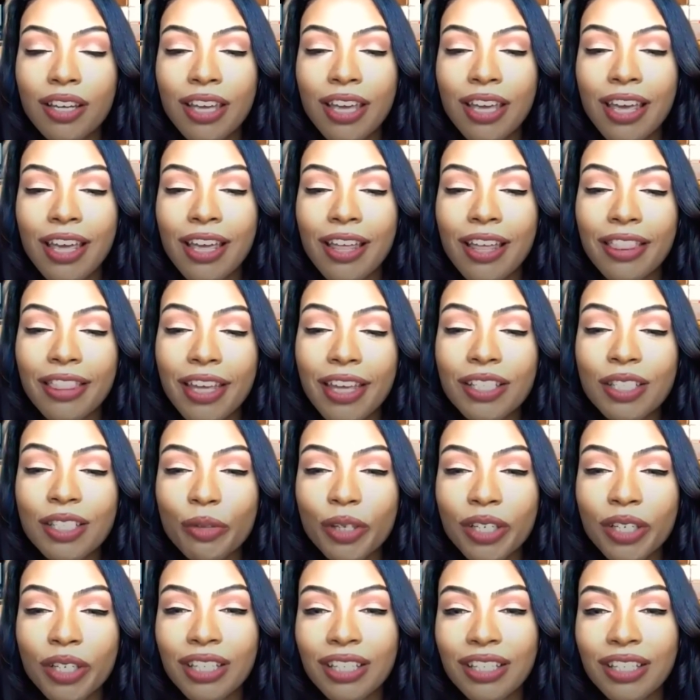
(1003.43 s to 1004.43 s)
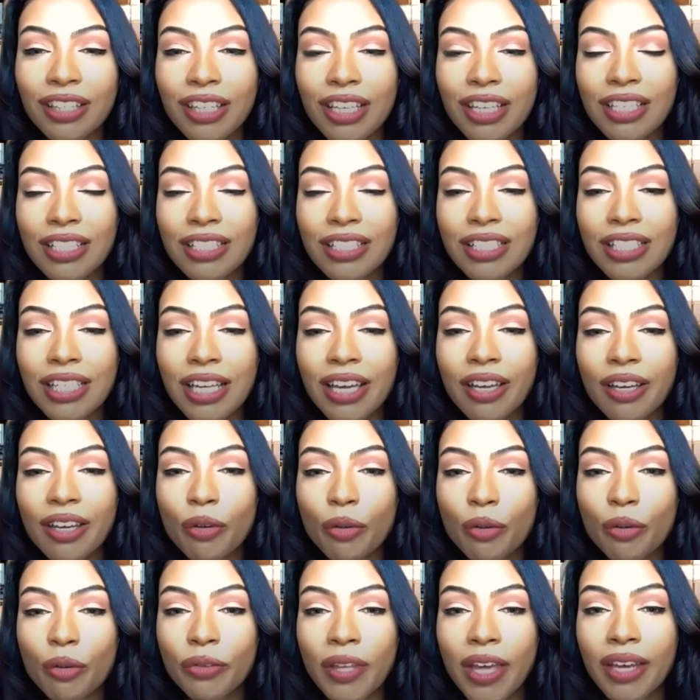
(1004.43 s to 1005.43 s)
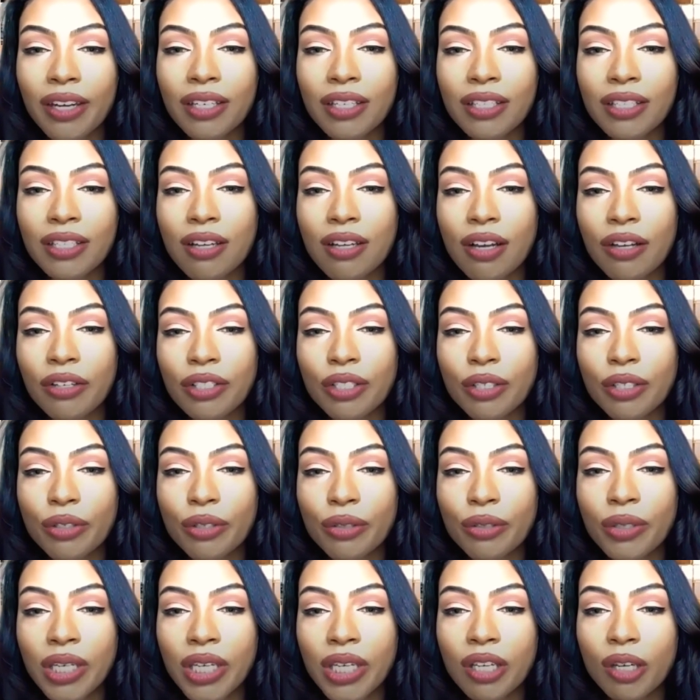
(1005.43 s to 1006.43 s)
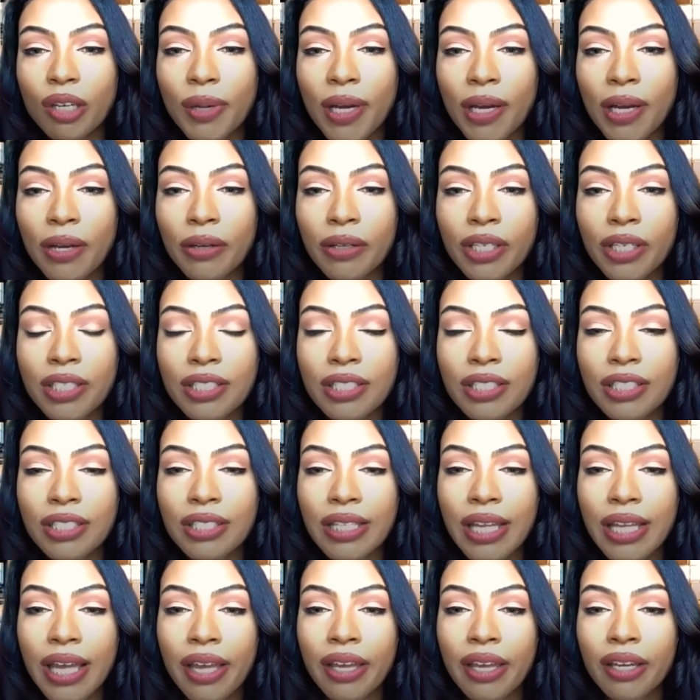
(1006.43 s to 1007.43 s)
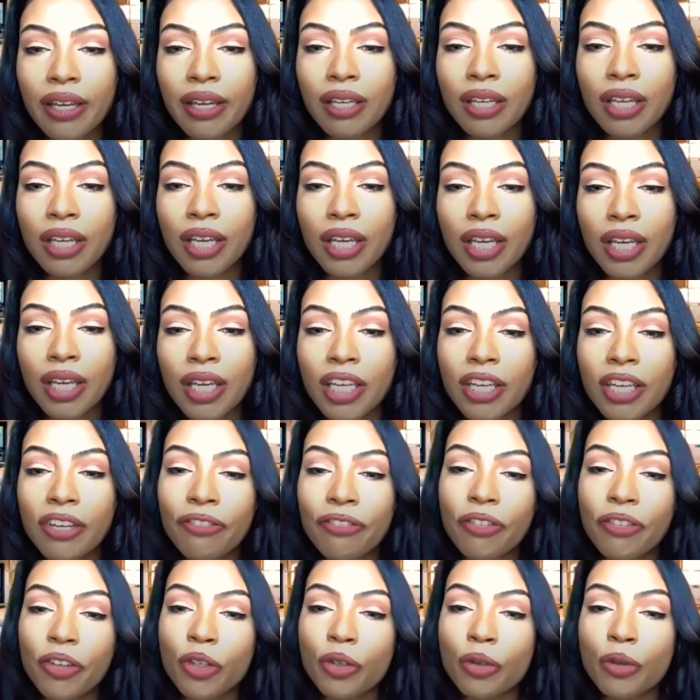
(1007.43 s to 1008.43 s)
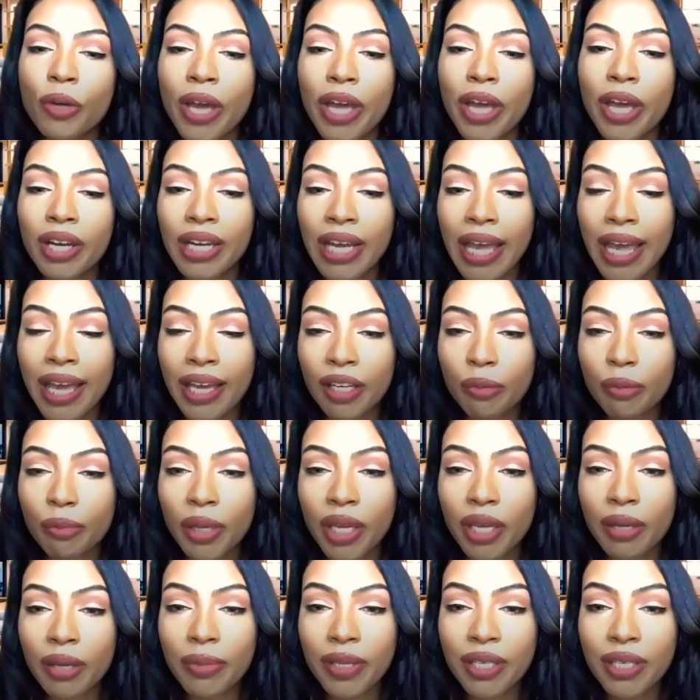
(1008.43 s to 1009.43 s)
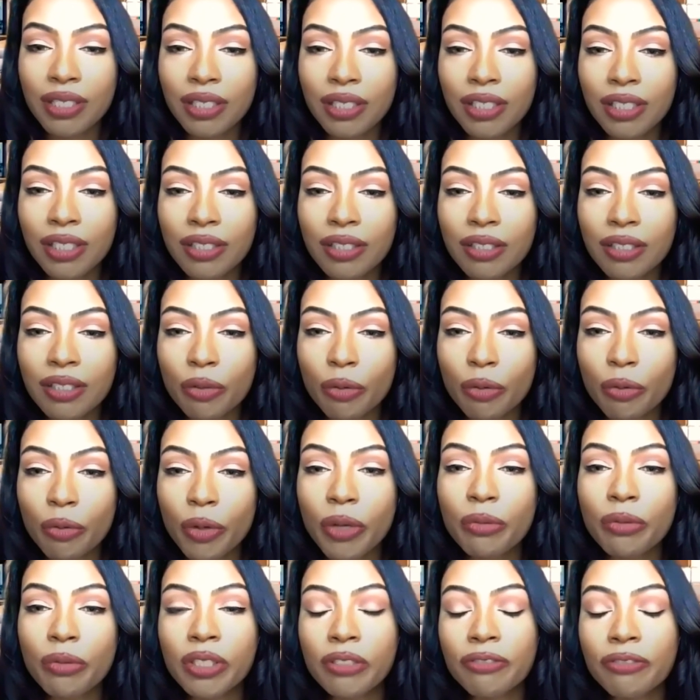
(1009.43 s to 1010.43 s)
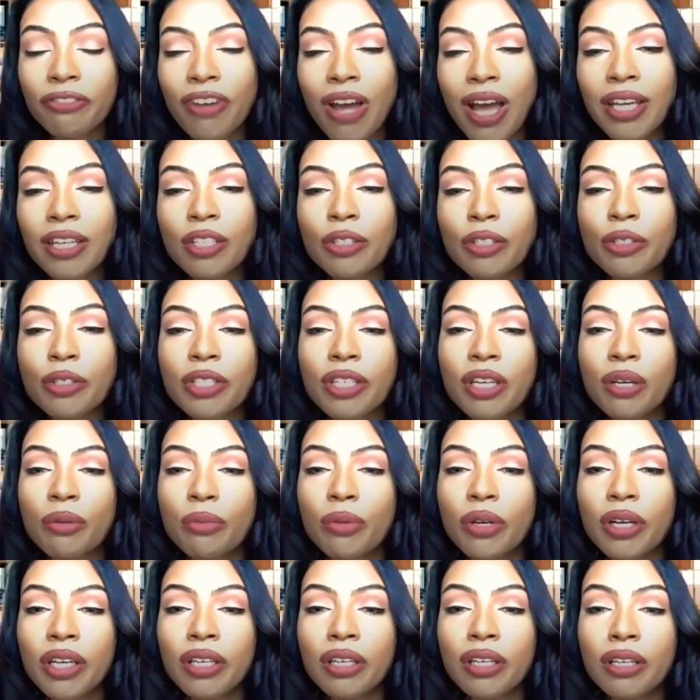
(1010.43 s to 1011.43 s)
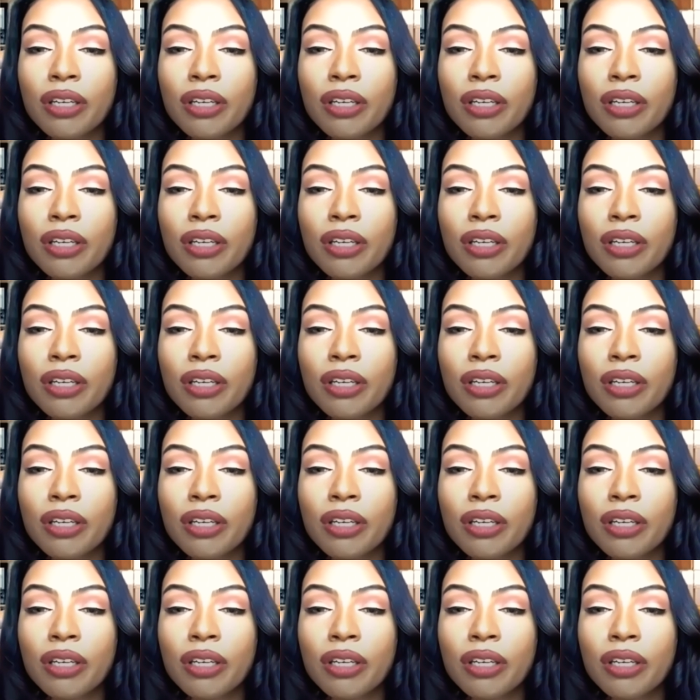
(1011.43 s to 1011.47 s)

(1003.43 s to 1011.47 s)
That's one of the things that is also unique about us, is that if you had an anime business, we would find you someone